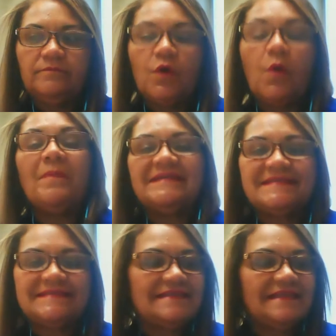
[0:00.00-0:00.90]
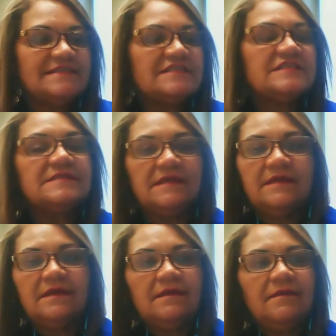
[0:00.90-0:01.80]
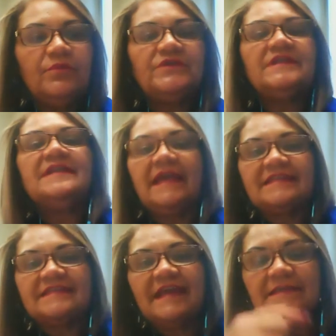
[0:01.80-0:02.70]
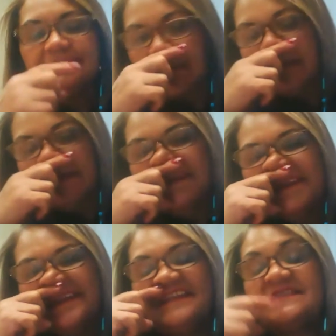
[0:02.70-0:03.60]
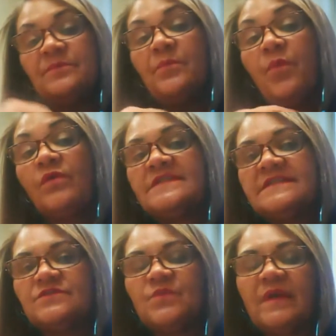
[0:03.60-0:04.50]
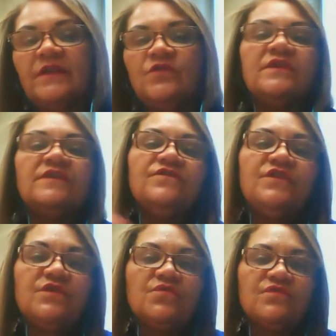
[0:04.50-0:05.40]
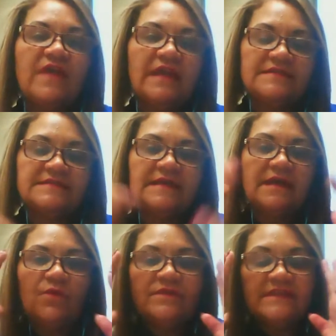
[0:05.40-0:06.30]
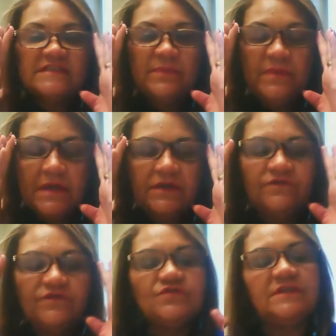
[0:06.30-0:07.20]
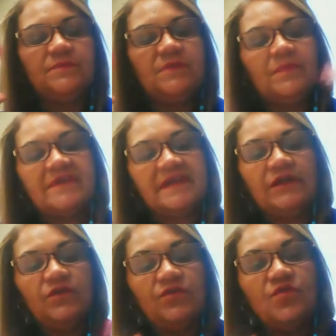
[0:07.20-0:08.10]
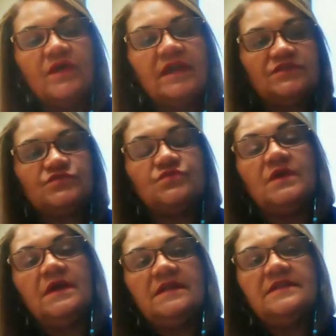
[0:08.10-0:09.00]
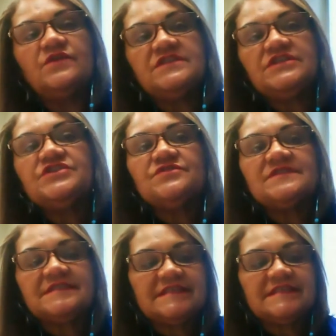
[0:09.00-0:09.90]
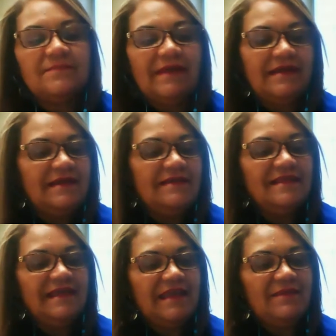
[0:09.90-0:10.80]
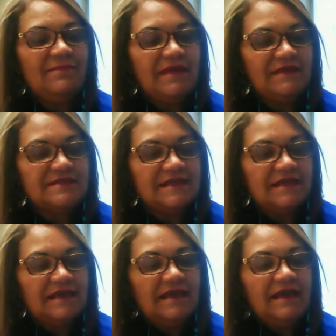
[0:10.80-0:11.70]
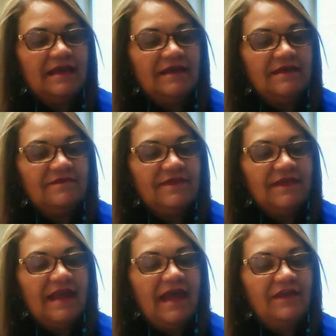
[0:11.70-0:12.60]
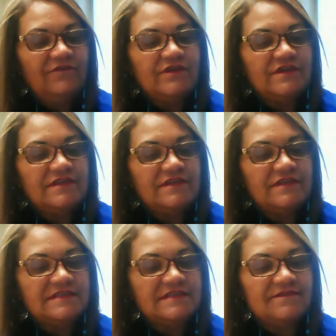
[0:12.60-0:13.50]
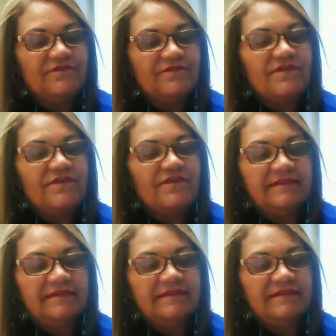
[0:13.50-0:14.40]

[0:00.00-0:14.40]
committed and they just put it like that, and it is important when you review that, when there's peer reviews, that people really look into those issues and say, but the image that I, for instance, find